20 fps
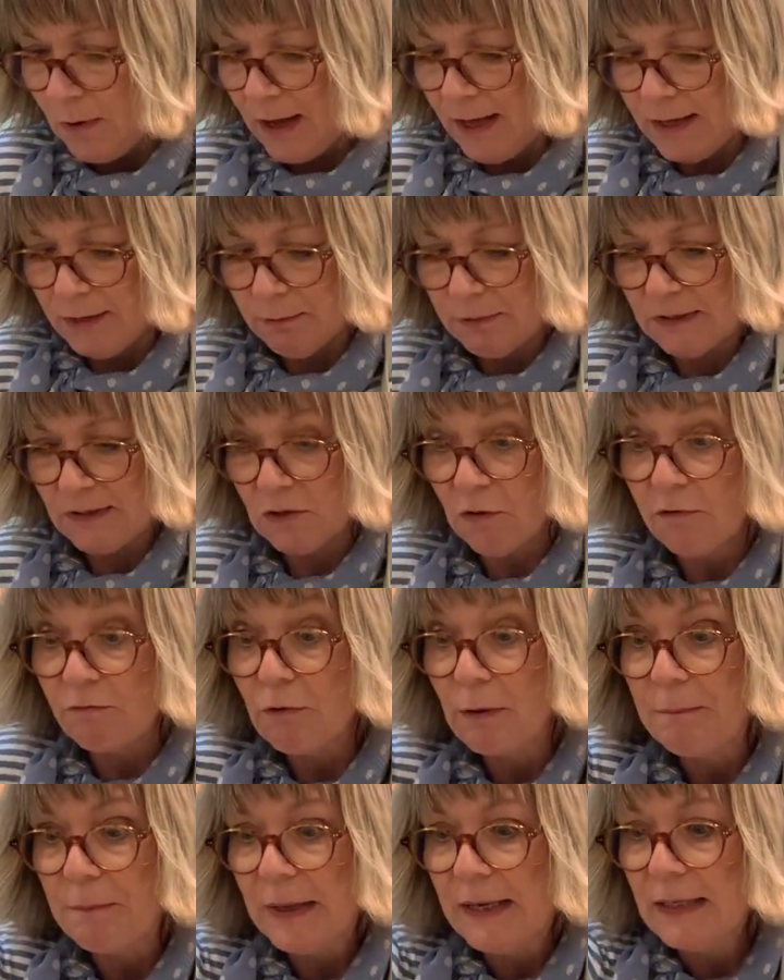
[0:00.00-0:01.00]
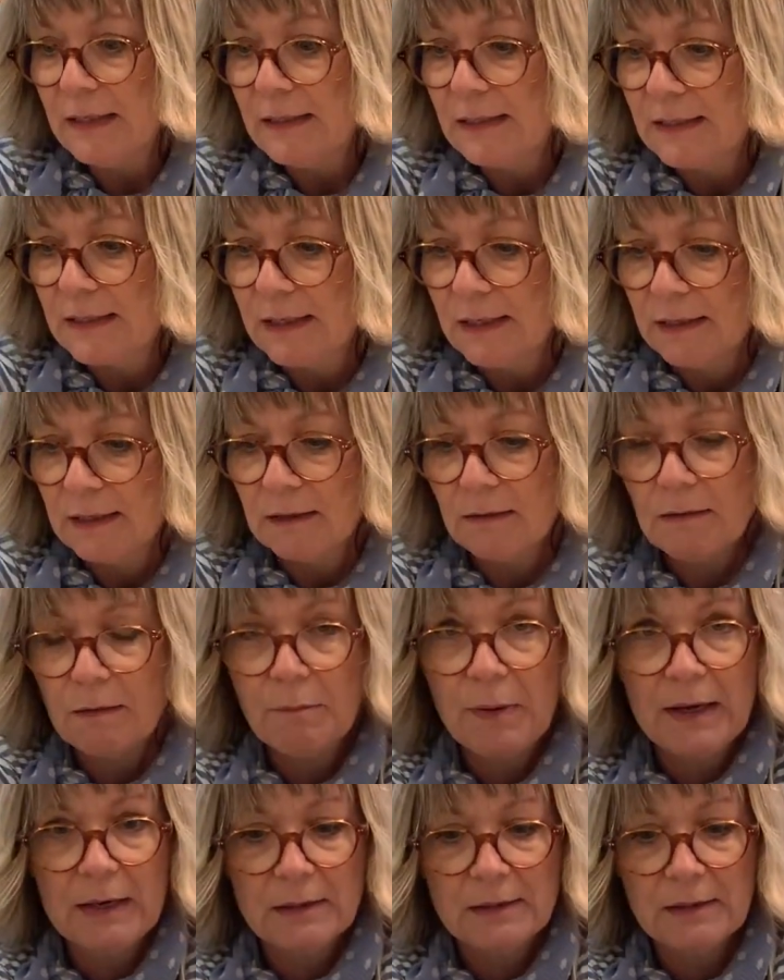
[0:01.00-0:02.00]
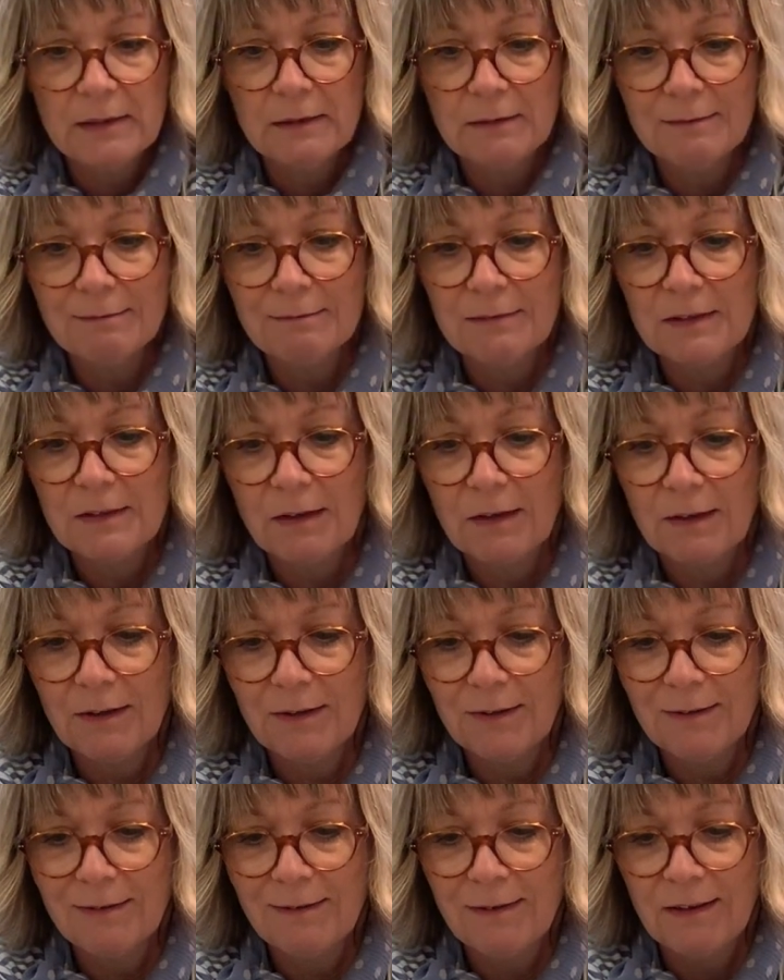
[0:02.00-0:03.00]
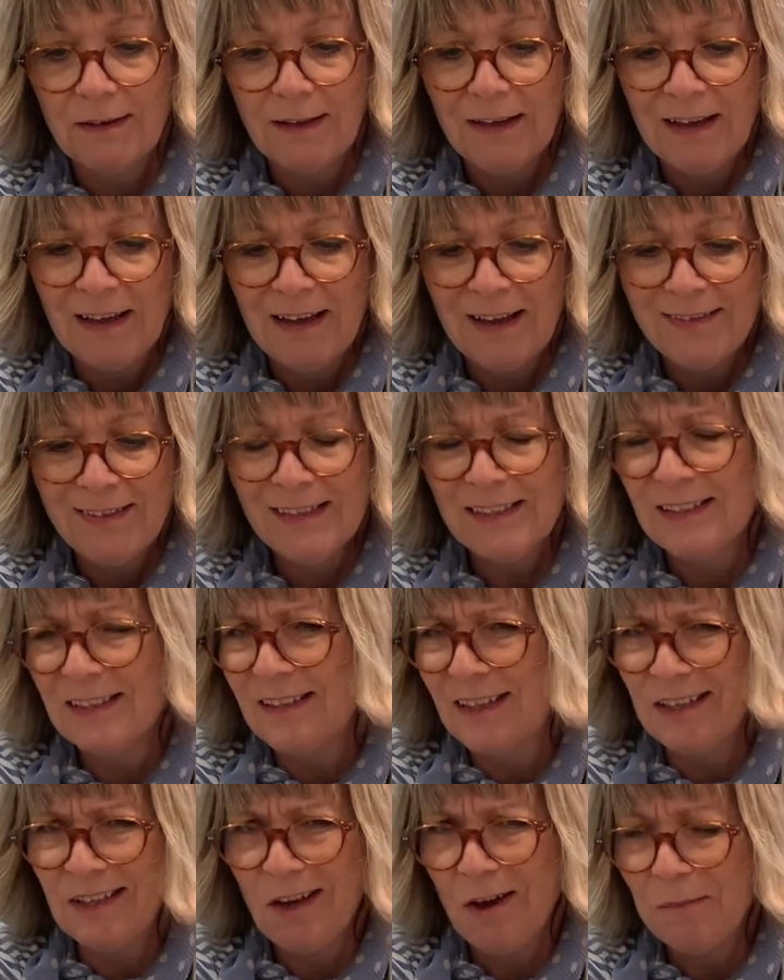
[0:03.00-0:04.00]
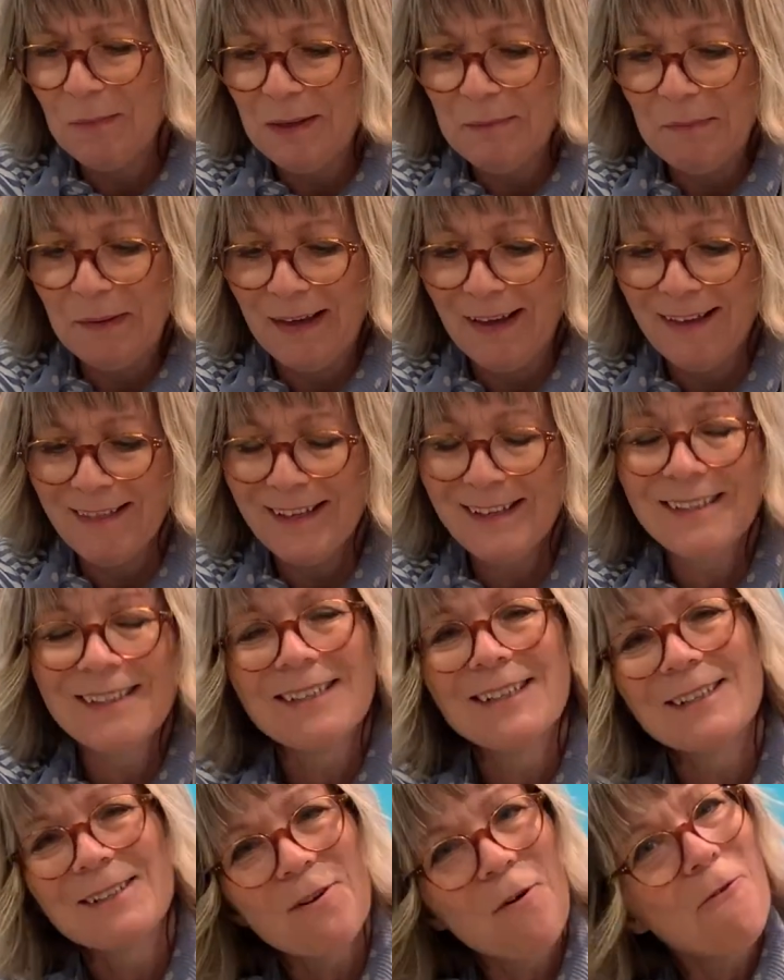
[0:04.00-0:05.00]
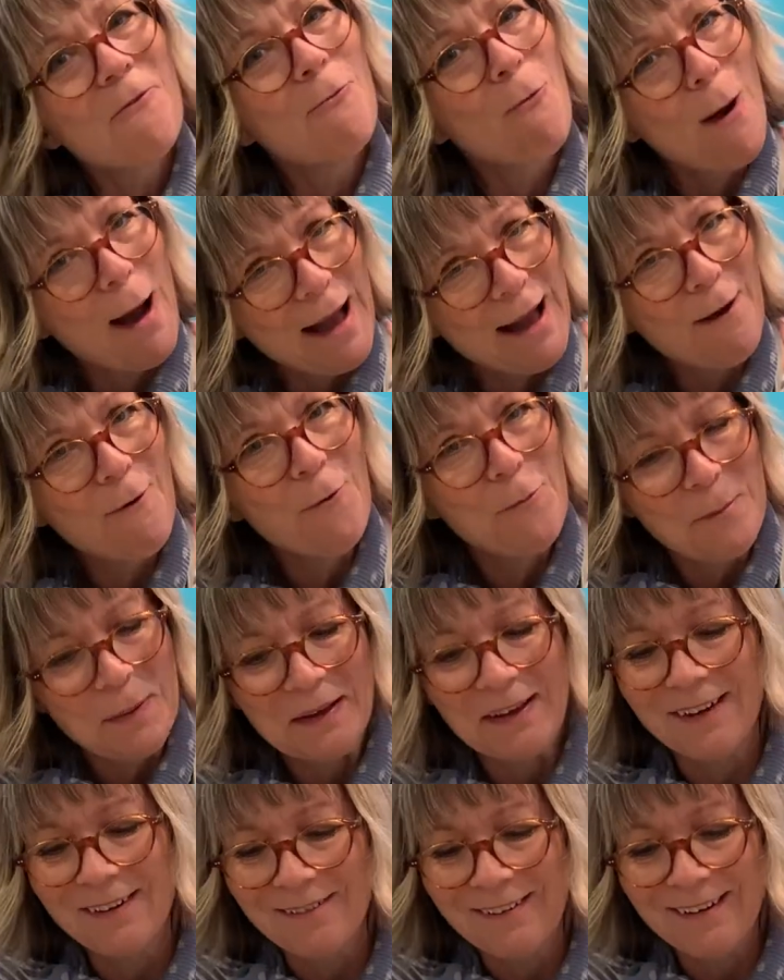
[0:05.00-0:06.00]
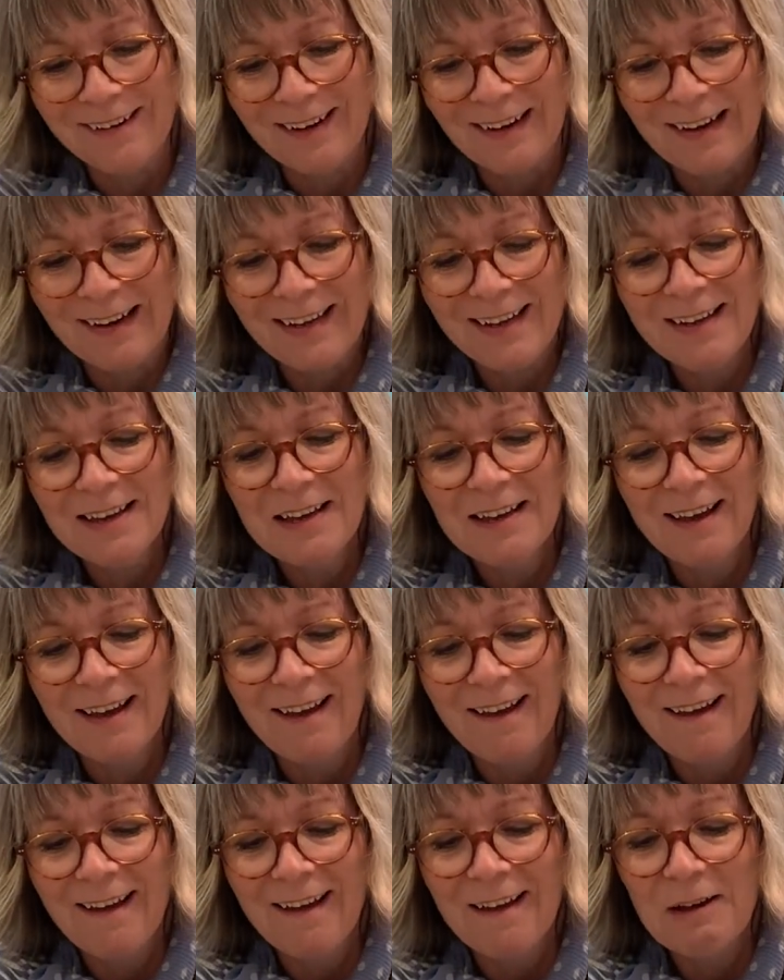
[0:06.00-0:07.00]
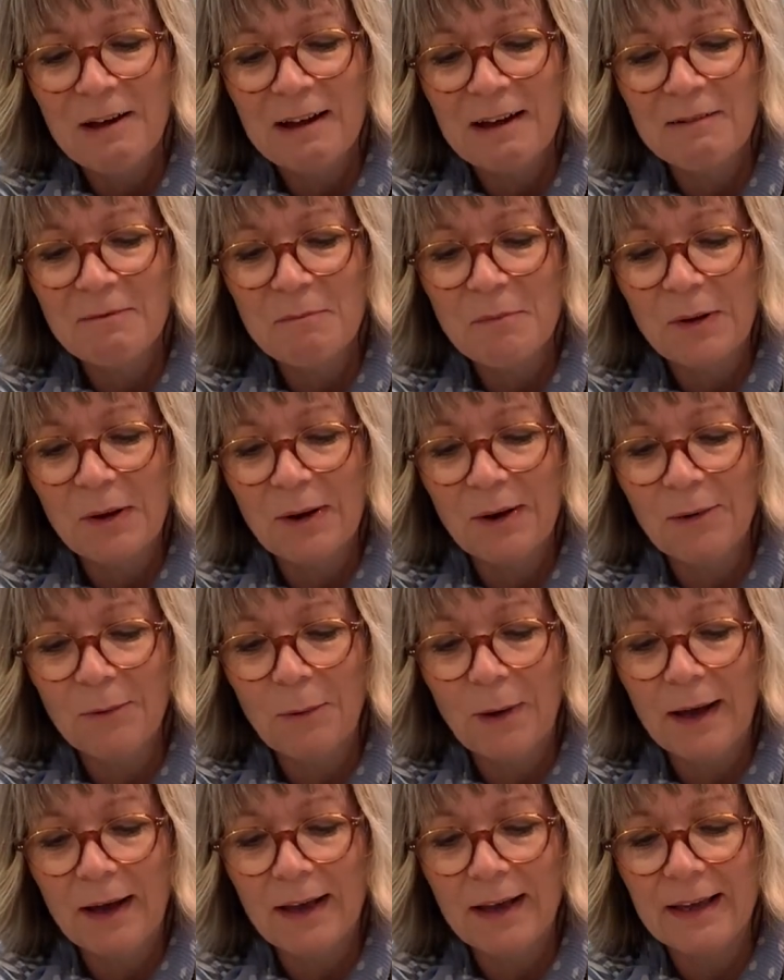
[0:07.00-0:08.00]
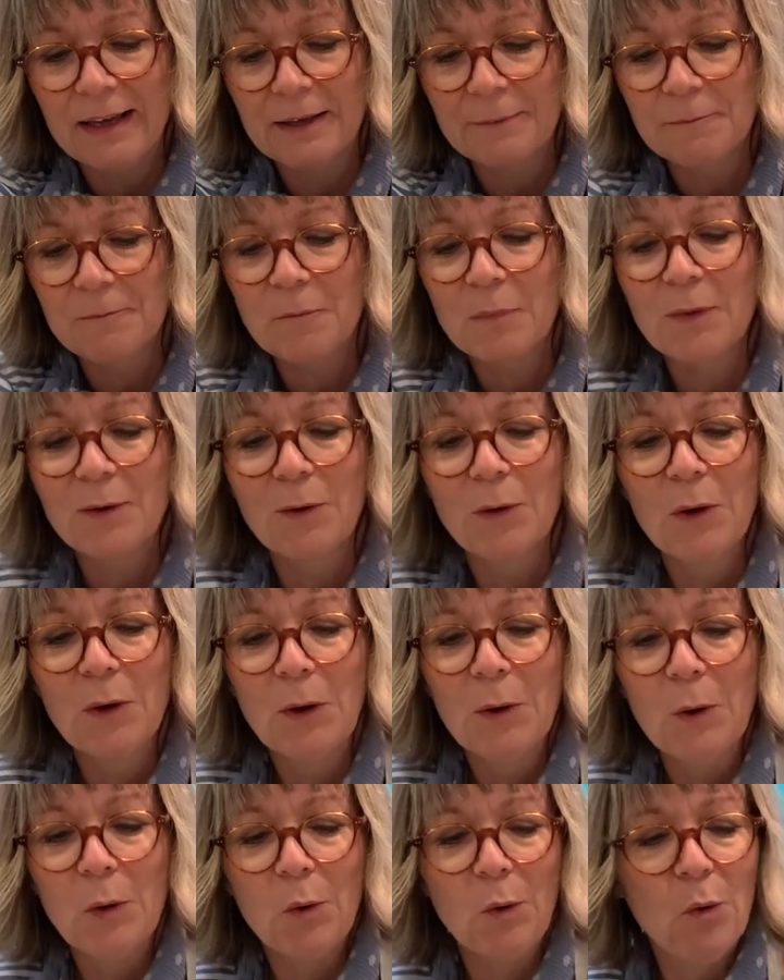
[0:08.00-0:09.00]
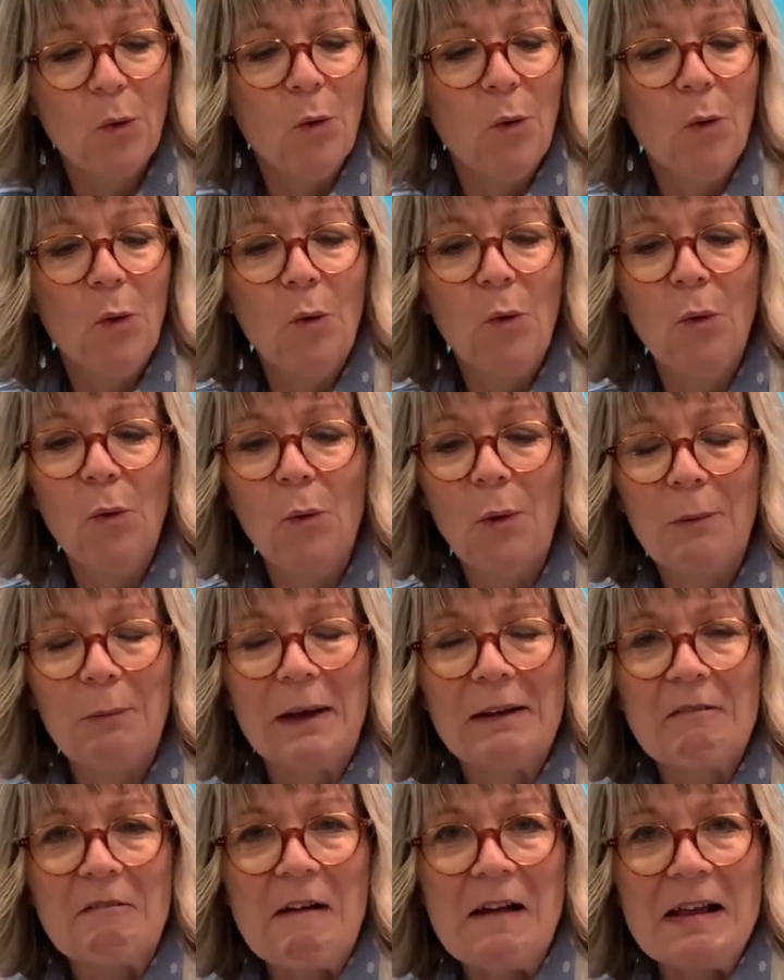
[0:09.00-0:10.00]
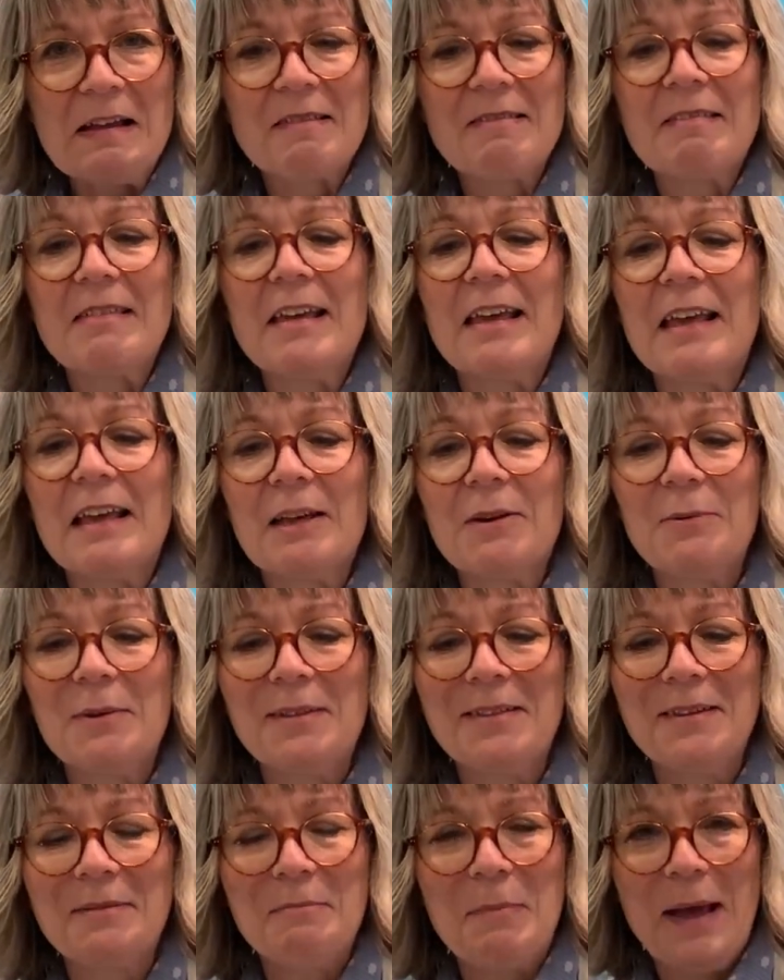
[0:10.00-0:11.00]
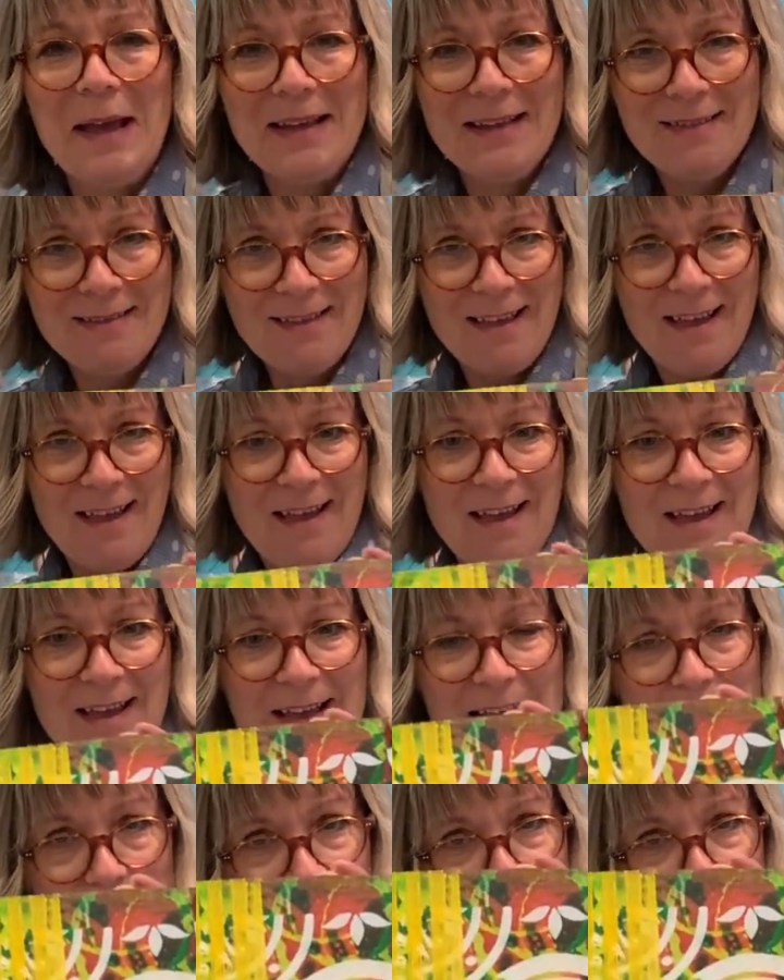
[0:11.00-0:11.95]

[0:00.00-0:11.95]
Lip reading: way we're sort of repeating the pattern. So this is the yummy bit. This is the sort of wow bit, really. And pull away. Oh, I went right thick with the paint there.